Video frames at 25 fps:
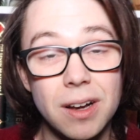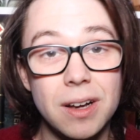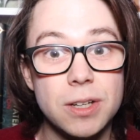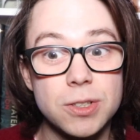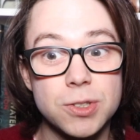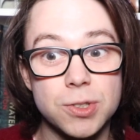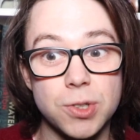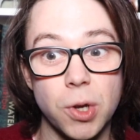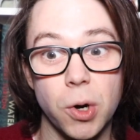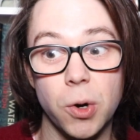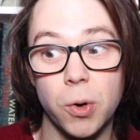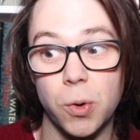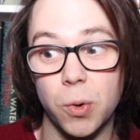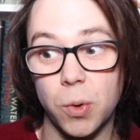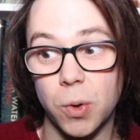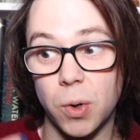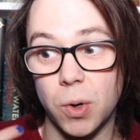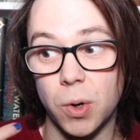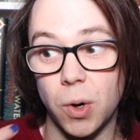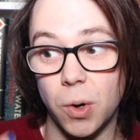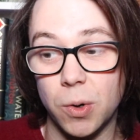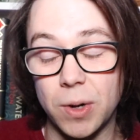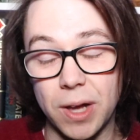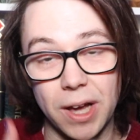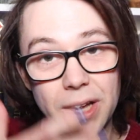So,
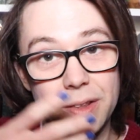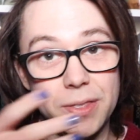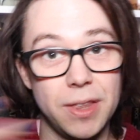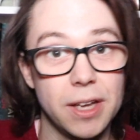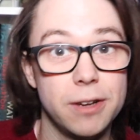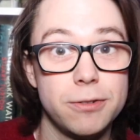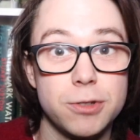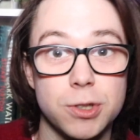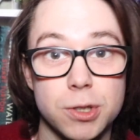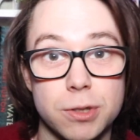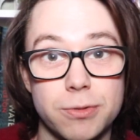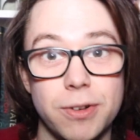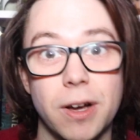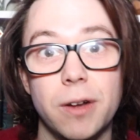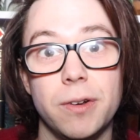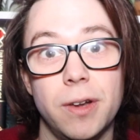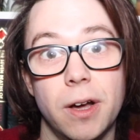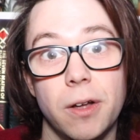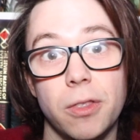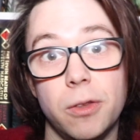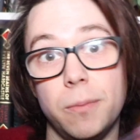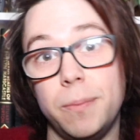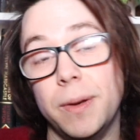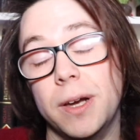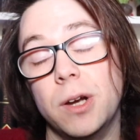okay, they've just found
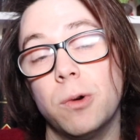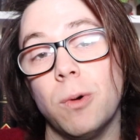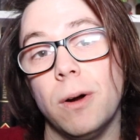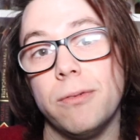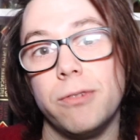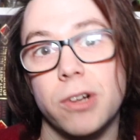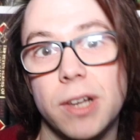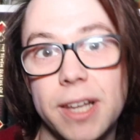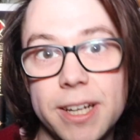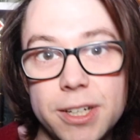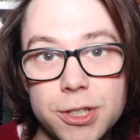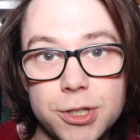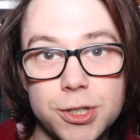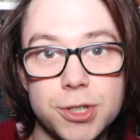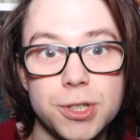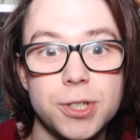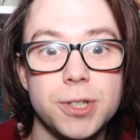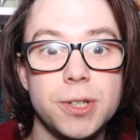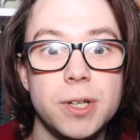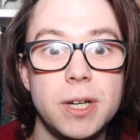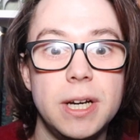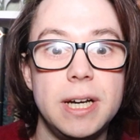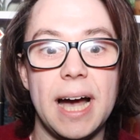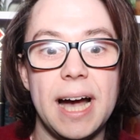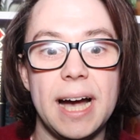out the big
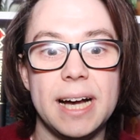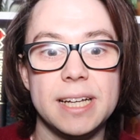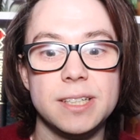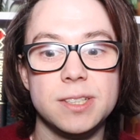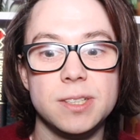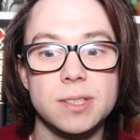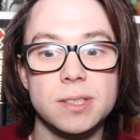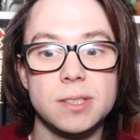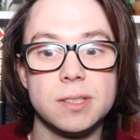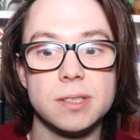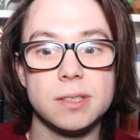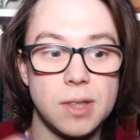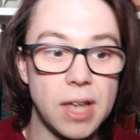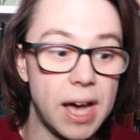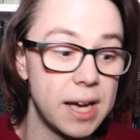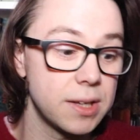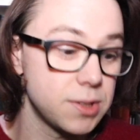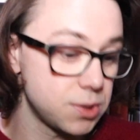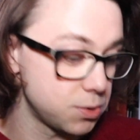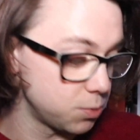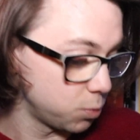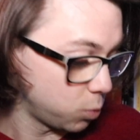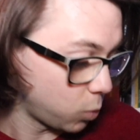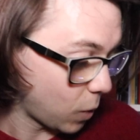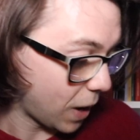revelation, and
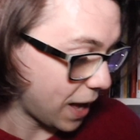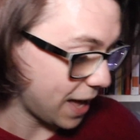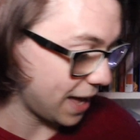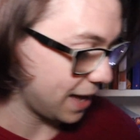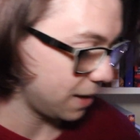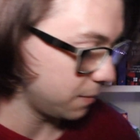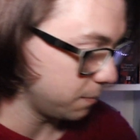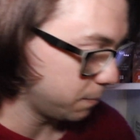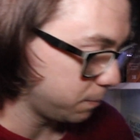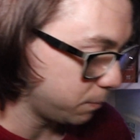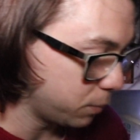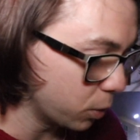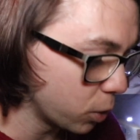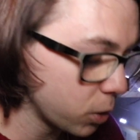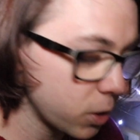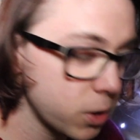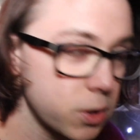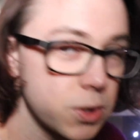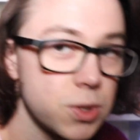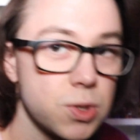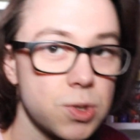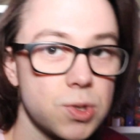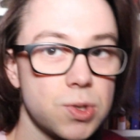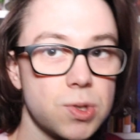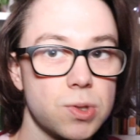that's where
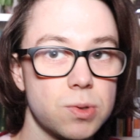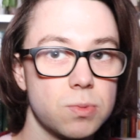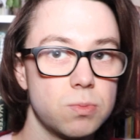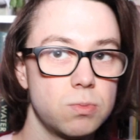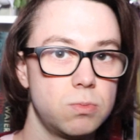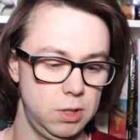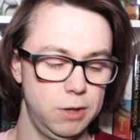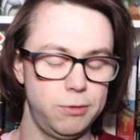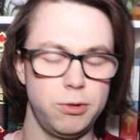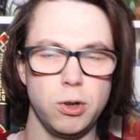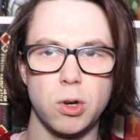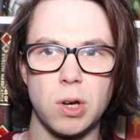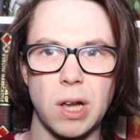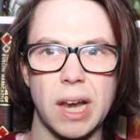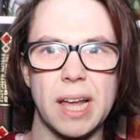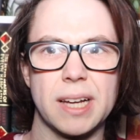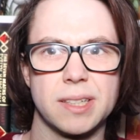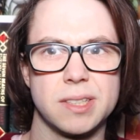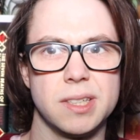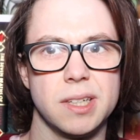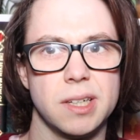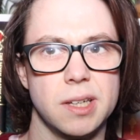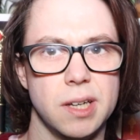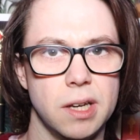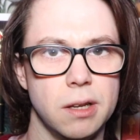books, if you
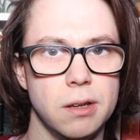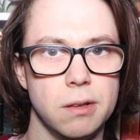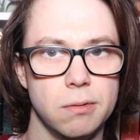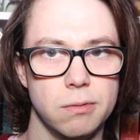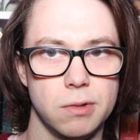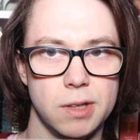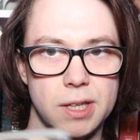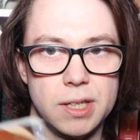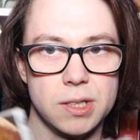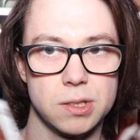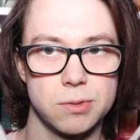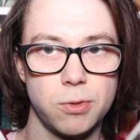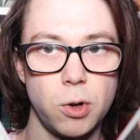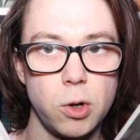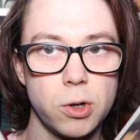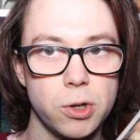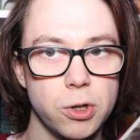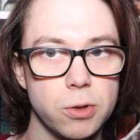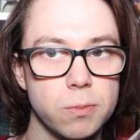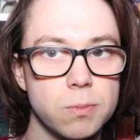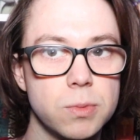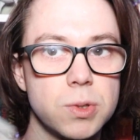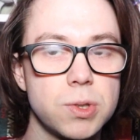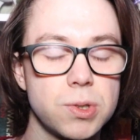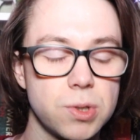collect it in these
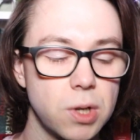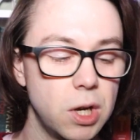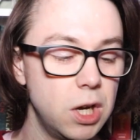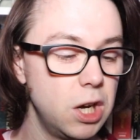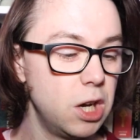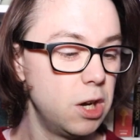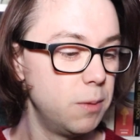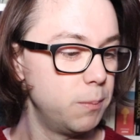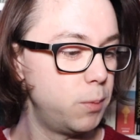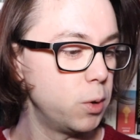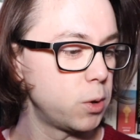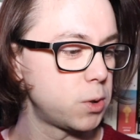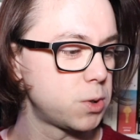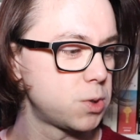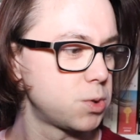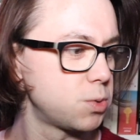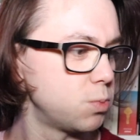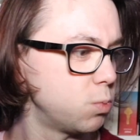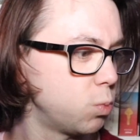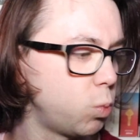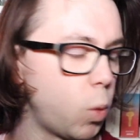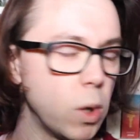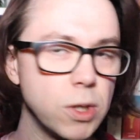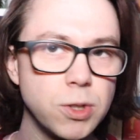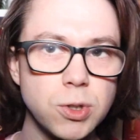volumes, books
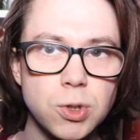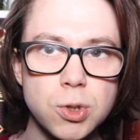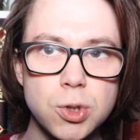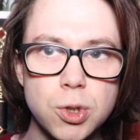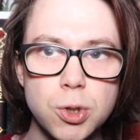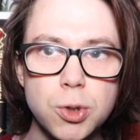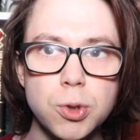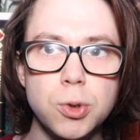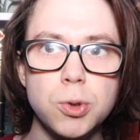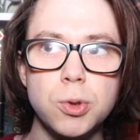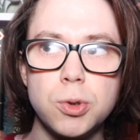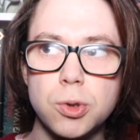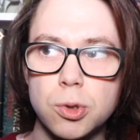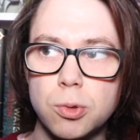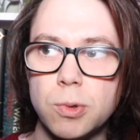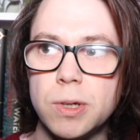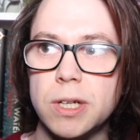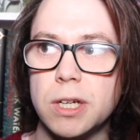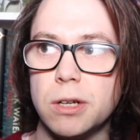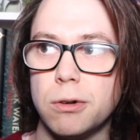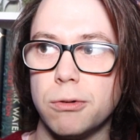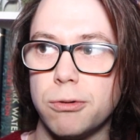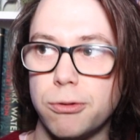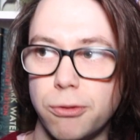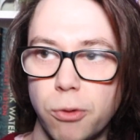1, 2,
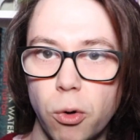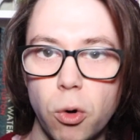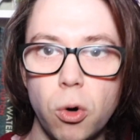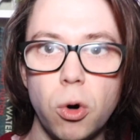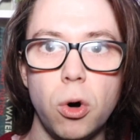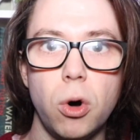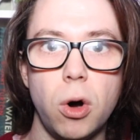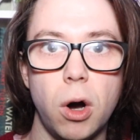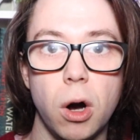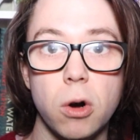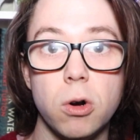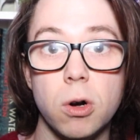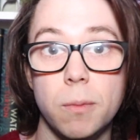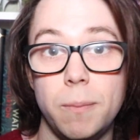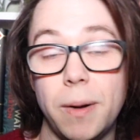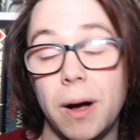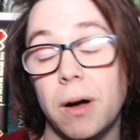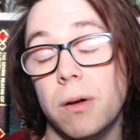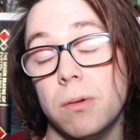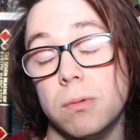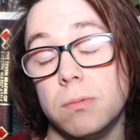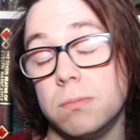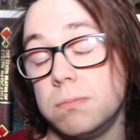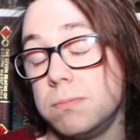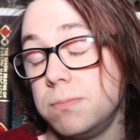3, and 4 are
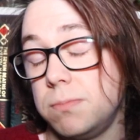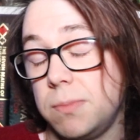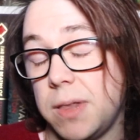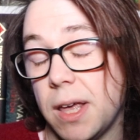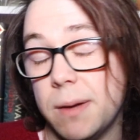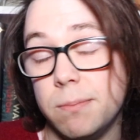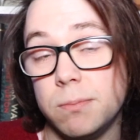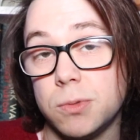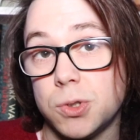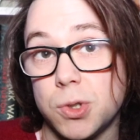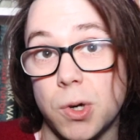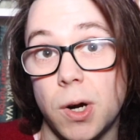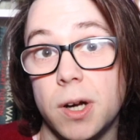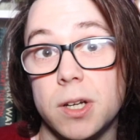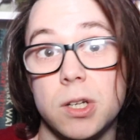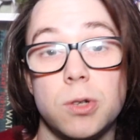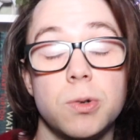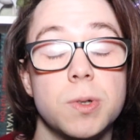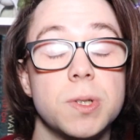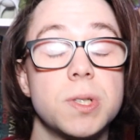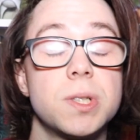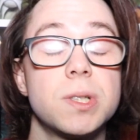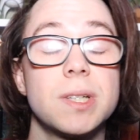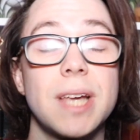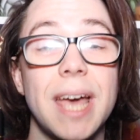about them trying
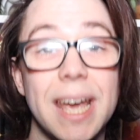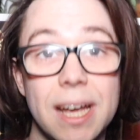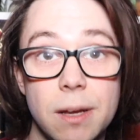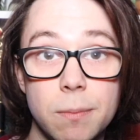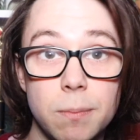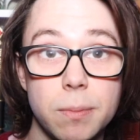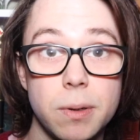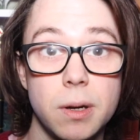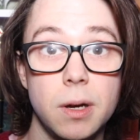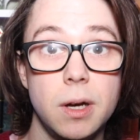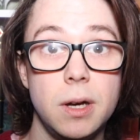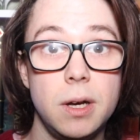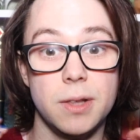to escape.